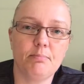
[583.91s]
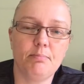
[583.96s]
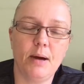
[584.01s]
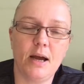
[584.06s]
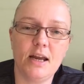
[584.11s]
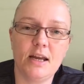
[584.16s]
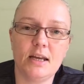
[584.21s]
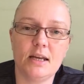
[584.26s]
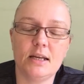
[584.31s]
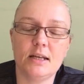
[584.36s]

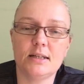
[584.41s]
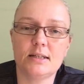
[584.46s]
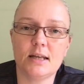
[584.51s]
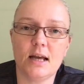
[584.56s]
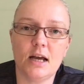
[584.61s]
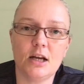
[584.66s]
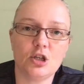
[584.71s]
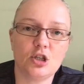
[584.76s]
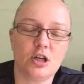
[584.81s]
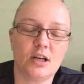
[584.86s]
bike is
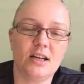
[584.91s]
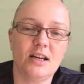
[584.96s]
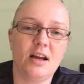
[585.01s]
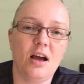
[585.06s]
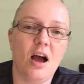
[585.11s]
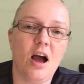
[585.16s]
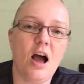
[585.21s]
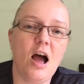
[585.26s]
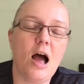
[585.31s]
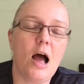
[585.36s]

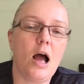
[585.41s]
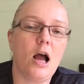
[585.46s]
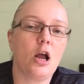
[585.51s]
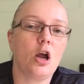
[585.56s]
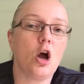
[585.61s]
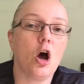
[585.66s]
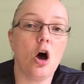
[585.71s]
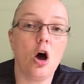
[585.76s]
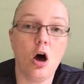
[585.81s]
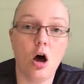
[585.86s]
actually a
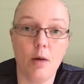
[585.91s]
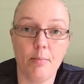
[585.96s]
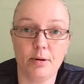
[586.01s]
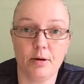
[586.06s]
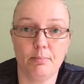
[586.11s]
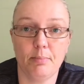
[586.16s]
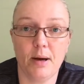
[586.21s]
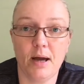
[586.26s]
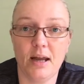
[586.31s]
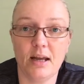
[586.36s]

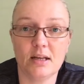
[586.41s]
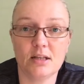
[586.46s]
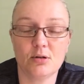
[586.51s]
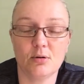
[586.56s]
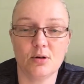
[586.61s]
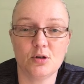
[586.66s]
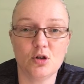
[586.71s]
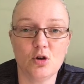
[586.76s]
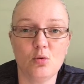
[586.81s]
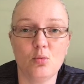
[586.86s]
carbon bike,
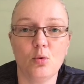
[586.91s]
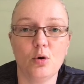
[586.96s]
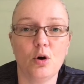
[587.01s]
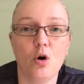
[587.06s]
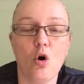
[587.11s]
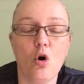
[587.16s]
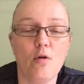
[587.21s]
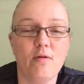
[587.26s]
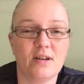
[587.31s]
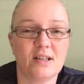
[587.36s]
so I don't want
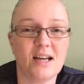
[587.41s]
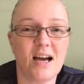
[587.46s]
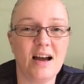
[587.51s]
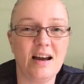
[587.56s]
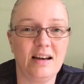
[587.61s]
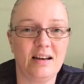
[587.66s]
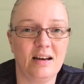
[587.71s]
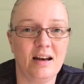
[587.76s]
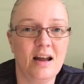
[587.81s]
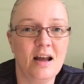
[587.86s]
to over
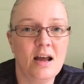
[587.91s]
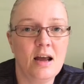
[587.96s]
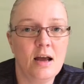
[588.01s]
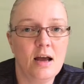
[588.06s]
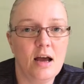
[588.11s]
tighten